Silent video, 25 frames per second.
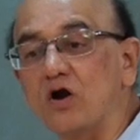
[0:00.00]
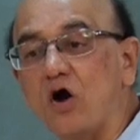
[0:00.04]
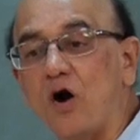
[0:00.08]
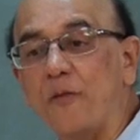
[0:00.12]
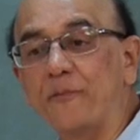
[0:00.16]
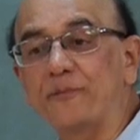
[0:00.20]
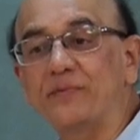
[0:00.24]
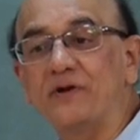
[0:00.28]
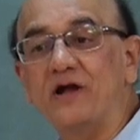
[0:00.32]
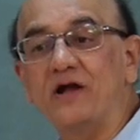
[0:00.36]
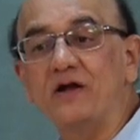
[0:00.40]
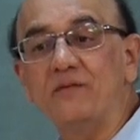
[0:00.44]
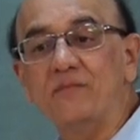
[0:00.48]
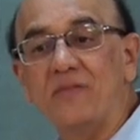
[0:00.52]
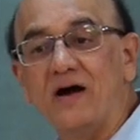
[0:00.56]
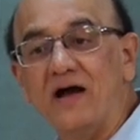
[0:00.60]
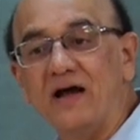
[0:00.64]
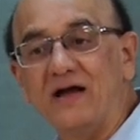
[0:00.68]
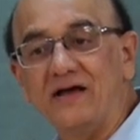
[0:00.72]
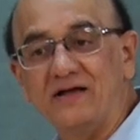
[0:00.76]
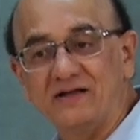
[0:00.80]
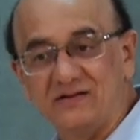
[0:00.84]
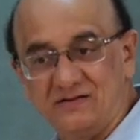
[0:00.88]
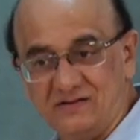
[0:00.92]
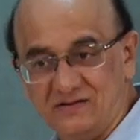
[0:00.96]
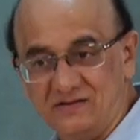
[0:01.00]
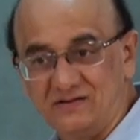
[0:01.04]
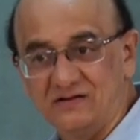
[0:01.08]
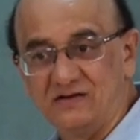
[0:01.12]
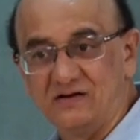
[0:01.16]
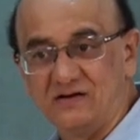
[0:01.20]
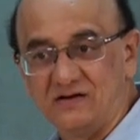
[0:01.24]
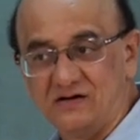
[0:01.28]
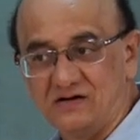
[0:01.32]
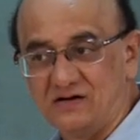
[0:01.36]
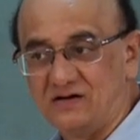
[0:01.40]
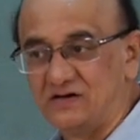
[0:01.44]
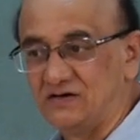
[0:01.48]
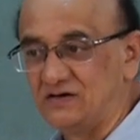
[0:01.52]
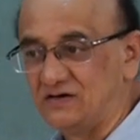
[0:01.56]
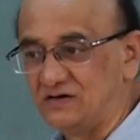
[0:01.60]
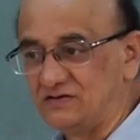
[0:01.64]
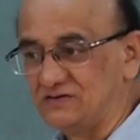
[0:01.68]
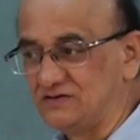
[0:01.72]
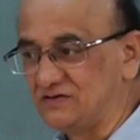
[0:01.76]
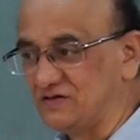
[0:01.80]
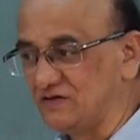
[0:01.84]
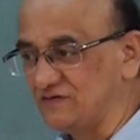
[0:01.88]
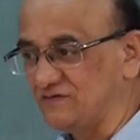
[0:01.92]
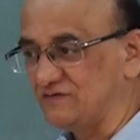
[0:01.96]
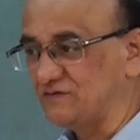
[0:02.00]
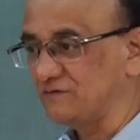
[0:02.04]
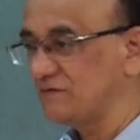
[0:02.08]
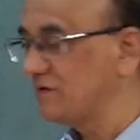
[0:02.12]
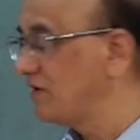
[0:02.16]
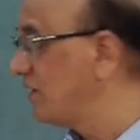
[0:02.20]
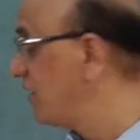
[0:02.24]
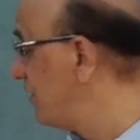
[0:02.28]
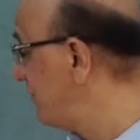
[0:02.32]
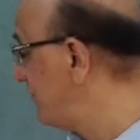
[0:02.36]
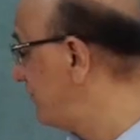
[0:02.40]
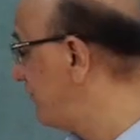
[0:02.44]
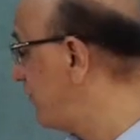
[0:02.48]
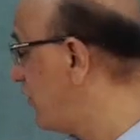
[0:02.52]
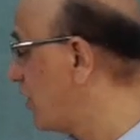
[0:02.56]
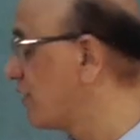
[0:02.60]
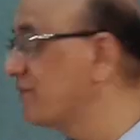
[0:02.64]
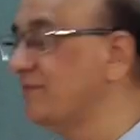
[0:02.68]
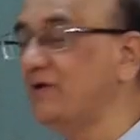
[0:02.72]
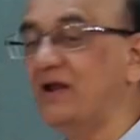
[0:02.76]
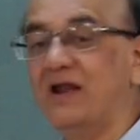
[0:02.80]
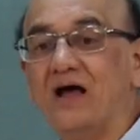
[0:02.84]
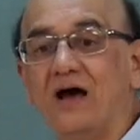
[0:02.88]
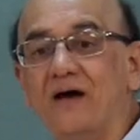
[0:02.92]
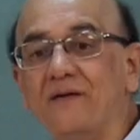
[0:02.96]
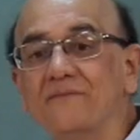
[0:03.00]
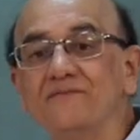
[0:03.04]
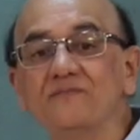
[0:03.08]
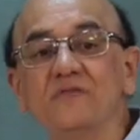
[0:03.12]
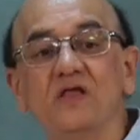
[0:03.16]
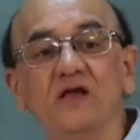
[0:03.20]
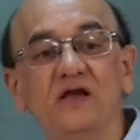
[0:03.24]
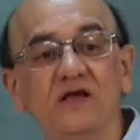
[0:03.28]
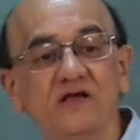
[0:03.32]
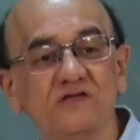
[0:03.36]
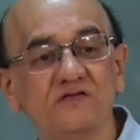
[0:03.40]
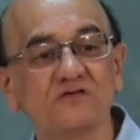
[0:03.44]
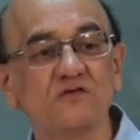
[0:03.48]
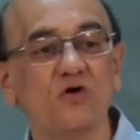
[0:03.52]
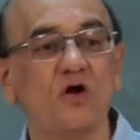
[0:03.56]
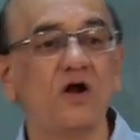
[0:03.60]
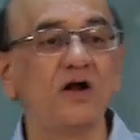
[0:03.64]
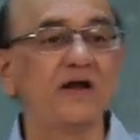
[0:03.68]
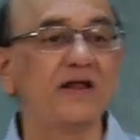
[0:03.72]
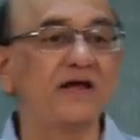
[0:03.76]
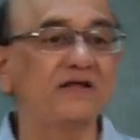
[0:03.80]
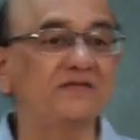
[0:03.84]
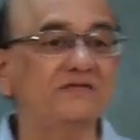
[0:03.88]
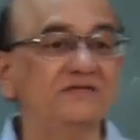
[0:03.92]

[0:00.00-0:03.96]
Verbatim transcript: obtained by uh, this uh, formula is called a